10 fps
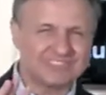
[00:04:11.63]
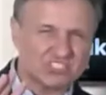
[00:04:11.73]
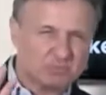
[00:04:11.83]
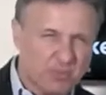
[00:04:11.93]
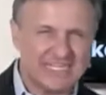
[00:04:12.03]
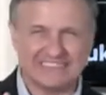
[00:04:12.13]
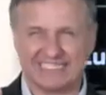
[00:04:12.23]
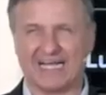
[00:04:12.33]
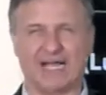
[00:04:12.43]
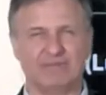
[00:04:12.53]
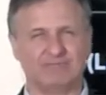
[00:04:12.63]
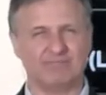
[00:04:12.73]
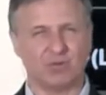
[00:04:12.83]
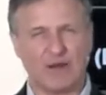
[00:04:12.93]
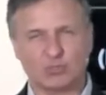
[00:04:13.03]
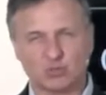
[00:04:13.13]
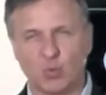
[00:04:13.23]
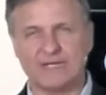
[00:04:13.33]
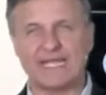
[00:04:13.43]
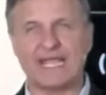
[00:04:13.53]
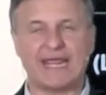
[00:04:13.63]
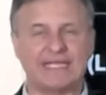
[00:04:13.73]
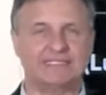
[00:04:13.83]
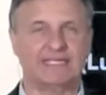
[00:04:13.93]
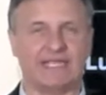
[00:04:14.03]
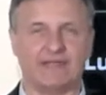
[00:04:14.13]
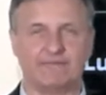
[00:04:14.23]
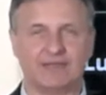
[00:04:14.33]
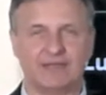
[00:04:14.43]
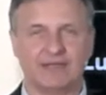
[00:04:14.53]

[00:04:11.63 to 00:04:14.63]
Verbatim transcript: springtime around 28 AD